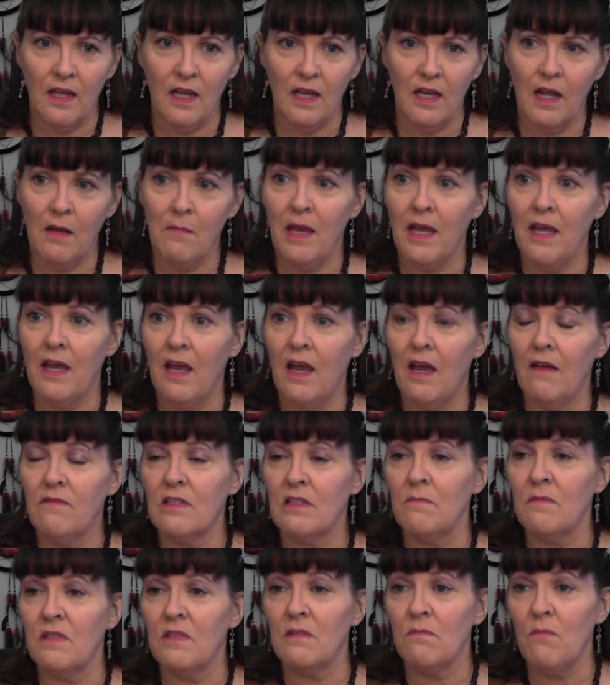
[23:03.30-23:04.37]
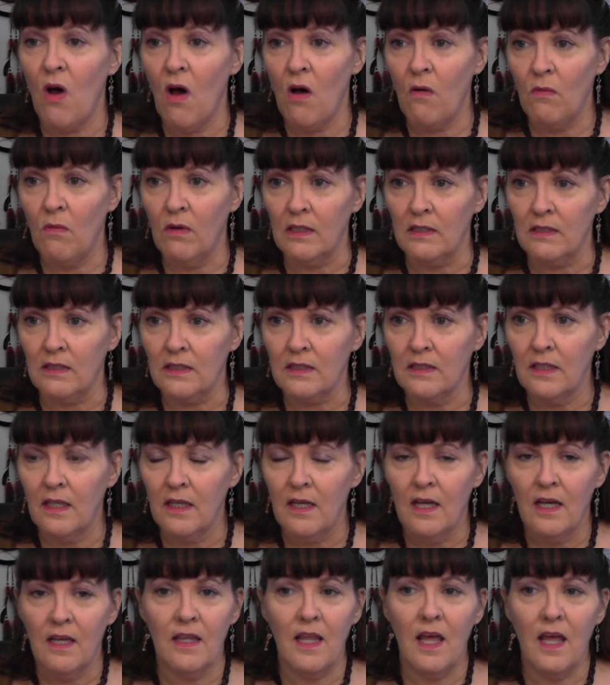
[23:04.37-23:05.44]
then I may have some small ones
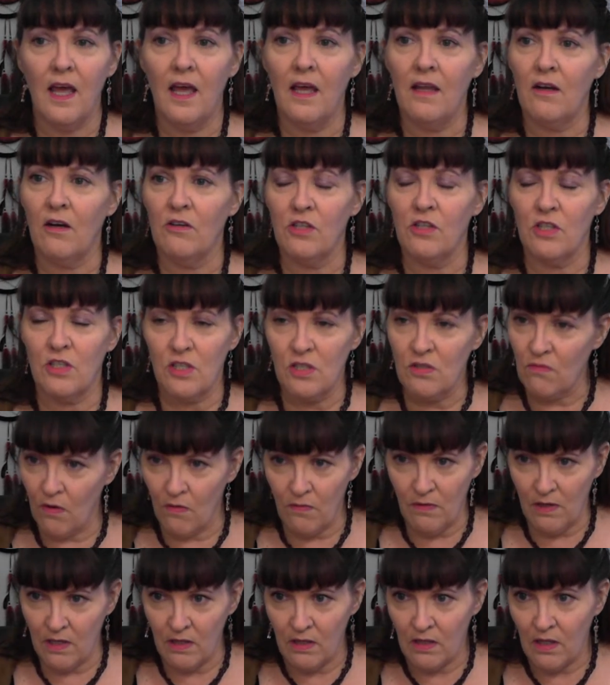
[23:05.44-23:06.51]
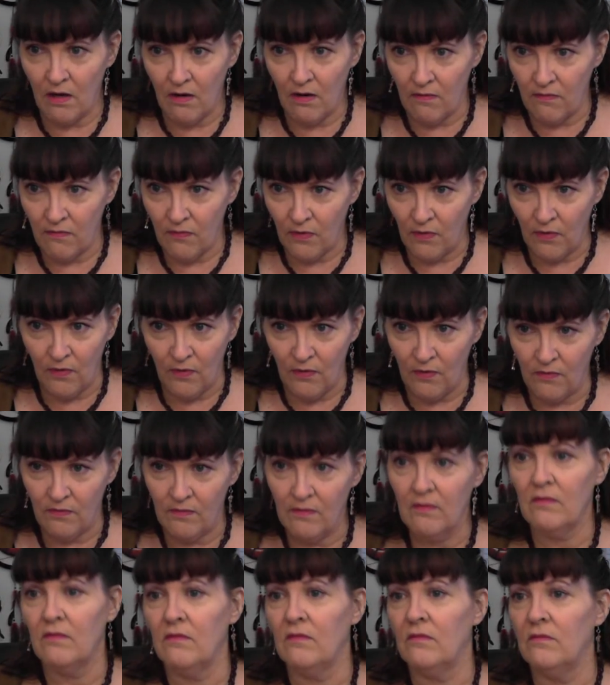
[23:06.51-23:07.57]
that are just thrown in there for
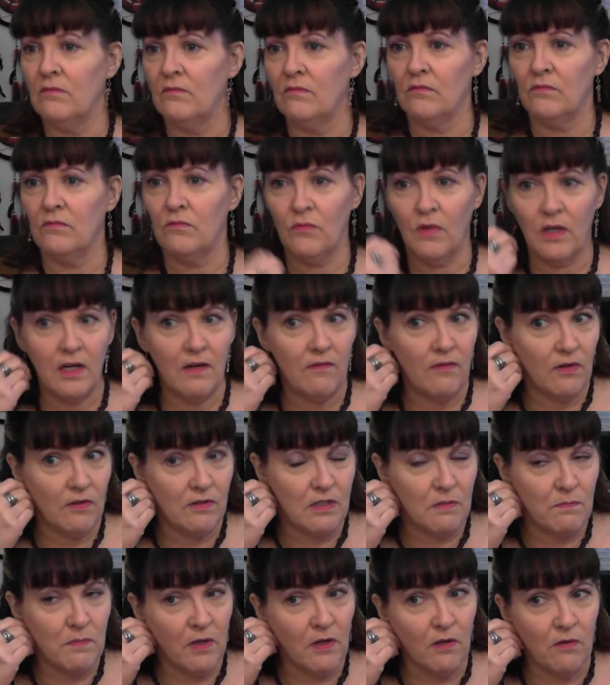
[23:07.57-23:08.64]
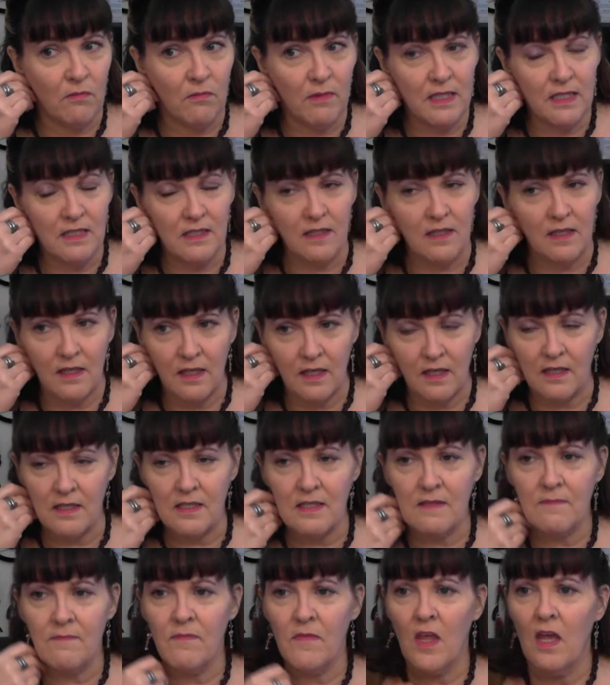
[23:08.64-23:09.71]
whatever spirit reason it
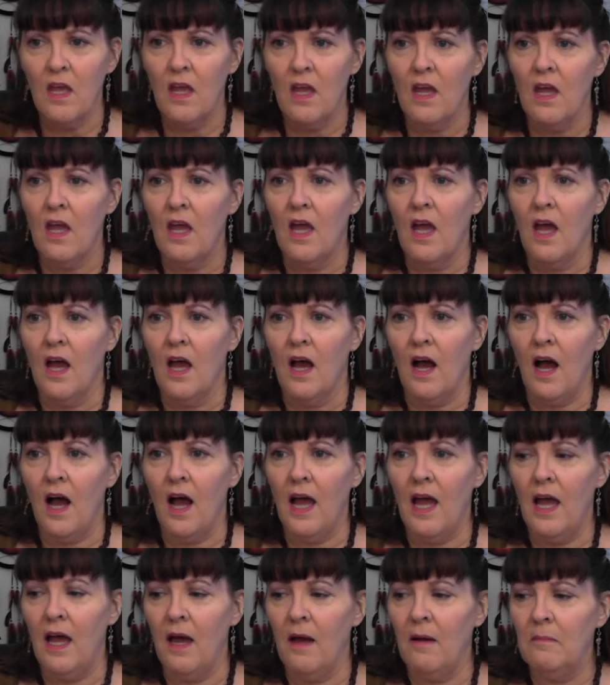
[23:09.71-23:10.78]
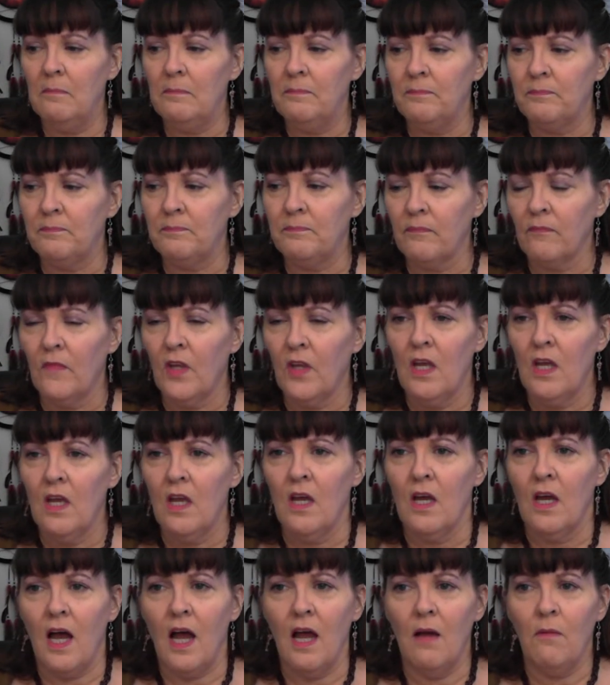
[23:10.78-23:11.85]
is.
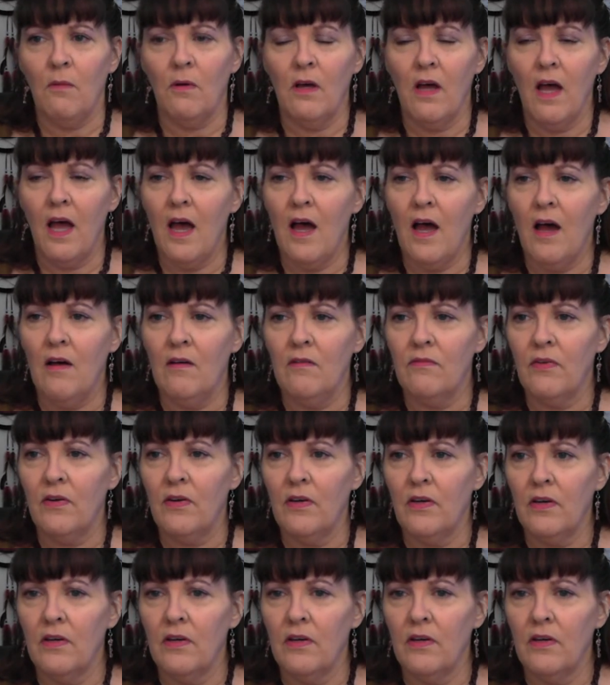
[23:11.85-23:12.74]
I will have